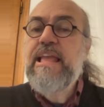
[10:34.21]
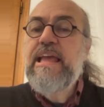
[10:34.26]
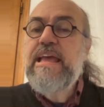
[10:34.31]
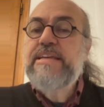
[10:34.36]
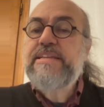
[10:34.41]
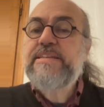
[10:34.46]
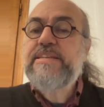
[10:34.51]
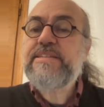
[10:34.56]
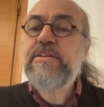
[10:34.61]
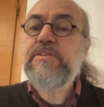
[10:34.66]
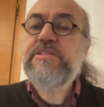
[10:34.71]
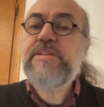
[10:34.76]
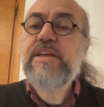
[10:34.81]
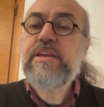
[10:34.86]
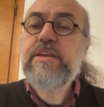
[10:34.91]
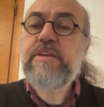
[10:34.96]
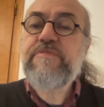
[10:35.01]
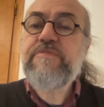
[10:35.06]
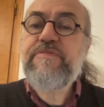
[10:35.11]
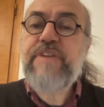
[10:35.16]

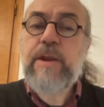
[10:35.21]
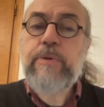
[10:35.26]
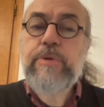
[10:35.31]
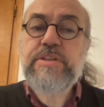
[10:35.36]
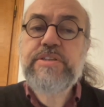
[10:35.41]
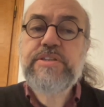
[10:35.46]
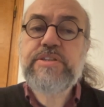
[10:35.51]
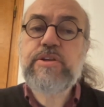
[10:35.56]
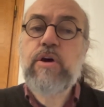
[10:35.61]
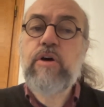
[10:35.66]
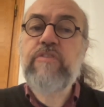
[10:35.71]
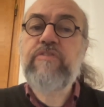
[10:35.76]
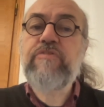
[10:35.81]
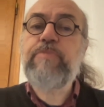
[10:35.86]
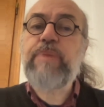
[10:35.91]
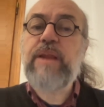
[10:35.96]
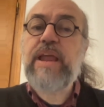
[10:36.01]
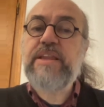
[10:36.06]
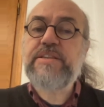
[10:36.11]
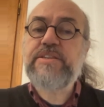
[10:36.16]
certain variants of
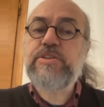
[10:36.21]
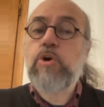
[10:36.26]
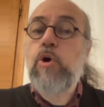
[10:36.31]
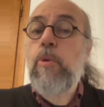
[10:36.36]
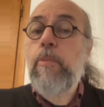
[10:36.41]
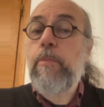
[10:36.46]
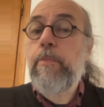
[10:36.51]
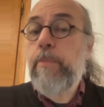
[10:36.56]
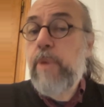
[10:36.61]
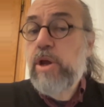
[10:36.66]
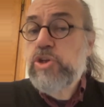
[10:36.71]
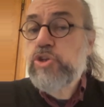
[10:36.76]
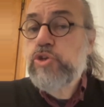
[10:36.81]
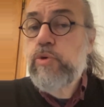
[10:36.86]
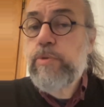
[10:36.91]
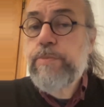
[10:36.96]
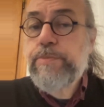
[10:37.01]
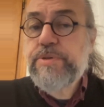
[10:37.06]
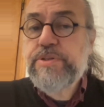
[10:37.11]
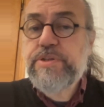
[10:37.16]
plants or
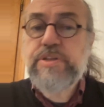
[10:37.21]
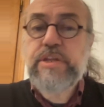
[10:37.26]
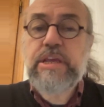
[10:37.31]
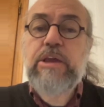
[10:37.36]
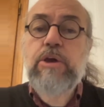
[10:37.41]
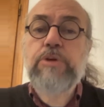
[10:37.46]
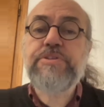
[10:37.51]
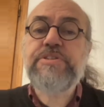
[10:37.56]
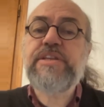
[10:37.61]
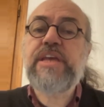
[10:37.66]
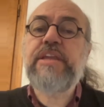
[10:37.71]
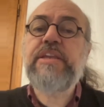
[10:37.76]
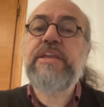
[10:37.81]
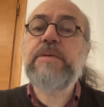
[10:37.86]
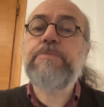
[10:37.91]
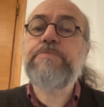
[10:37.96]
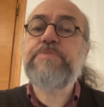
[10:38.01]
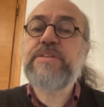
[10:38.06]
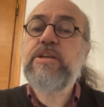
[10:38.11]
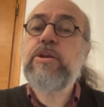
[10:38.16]
mushrooms
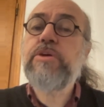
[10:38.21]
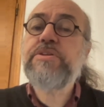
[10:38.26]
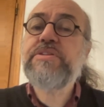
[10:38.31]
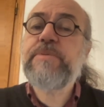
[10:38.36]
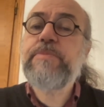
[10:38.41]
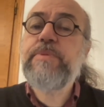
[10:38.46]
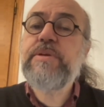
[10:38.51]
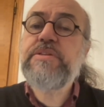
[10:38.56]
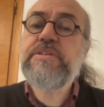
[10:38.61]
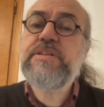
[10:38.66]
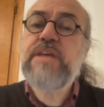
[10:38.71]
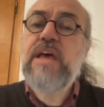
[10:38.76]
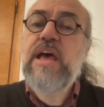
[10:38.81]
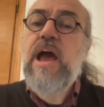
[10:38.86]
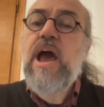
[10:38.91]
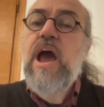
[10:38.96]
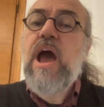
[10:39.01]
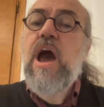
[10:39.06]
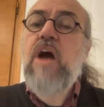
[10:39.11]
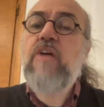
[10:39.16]
containing psilocybins
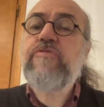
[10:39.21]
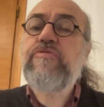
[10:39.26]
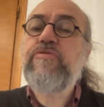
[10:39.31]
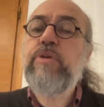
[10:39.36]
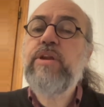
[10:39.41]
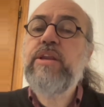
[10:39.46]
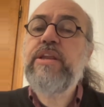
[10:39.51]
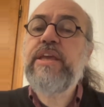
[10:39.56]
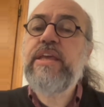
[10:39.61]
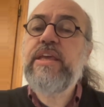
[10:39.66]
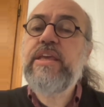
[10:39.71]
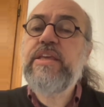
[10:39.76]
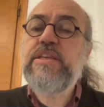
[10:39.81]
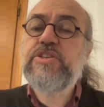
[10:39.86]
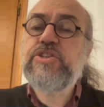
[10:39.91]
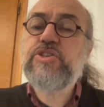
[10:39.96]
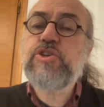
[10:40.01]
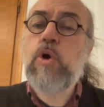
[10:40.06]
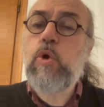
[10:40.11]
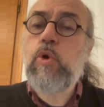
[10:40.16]
are freely
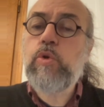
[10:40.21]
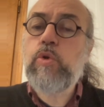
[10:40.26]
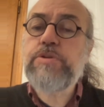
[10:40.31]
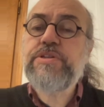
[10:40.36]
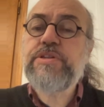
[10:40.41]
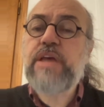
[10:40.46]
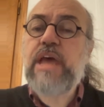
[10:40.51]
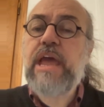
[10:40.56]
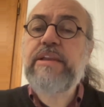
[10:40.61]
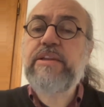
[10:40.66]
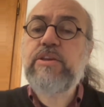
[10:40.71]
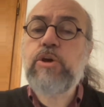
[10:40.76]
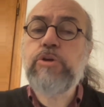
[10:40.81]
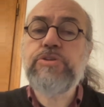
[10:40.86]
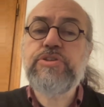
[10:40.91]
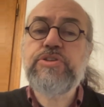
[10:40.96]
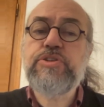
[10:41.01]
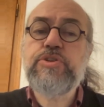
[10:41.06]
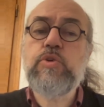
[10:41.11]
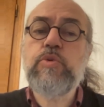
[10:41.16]
sold and
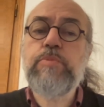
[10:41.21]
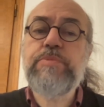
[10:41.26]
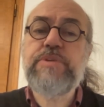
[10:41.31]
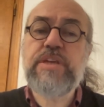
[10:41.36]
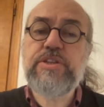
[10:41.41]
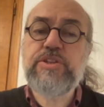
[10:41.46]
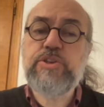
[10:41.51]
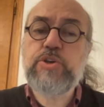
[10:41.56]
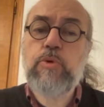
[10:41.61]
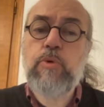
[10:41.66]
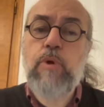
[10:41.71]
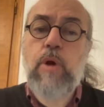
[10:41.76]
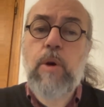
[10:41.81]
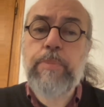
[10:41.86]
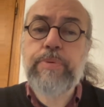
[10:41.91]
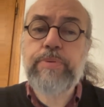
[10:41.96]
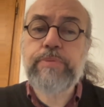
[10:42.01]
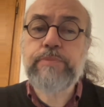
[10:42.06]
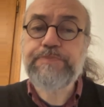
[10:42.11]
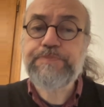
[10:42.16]
consumed in Europe.
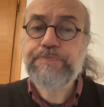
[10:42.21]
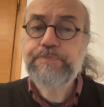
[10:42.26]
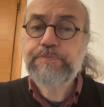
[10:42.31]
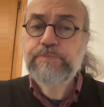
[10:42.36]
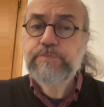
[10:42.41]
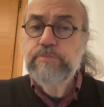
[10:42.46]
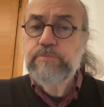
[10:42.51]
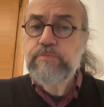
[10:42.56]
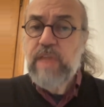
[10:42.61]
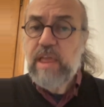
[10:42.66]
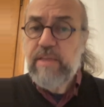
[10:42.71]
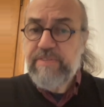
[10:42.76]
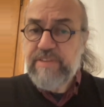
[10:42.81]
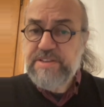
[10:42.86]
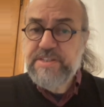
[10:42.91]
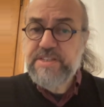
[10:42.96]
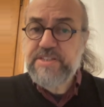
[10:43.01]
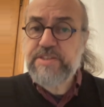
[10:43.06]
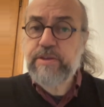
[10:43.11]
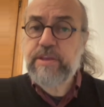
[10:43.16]

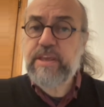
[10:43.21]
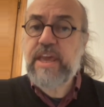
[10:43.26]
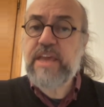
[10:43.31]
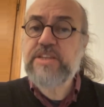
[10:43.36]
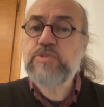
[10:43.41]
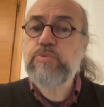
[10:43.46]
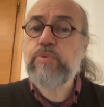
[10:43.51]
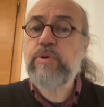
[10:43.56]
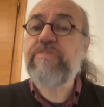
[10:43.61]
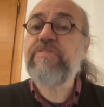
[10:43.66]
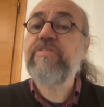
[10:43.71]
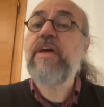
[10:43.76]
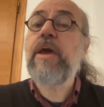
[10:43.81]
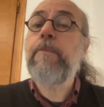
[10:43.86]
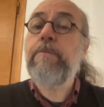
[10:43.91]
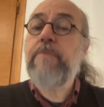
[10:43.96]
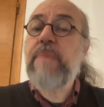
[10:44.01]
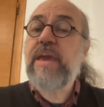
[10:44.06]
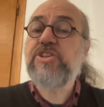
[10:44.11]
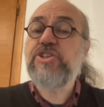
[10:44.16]
This is the case with
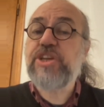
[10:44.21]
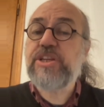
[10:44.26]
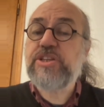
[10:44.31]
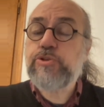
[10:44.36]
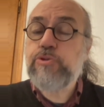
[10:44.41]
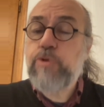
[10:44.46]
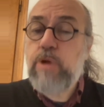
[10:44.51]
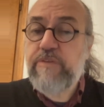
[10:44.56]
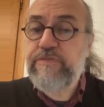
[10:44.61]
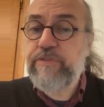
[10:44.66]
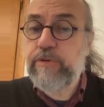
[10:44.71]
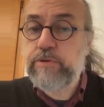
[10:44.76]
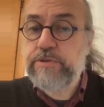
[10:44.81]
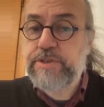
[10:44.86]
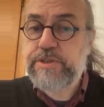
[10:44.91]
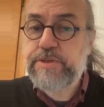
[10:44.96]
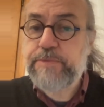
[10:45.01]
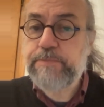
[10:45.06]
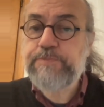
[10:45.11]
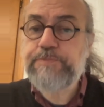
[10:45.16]
magic truffles.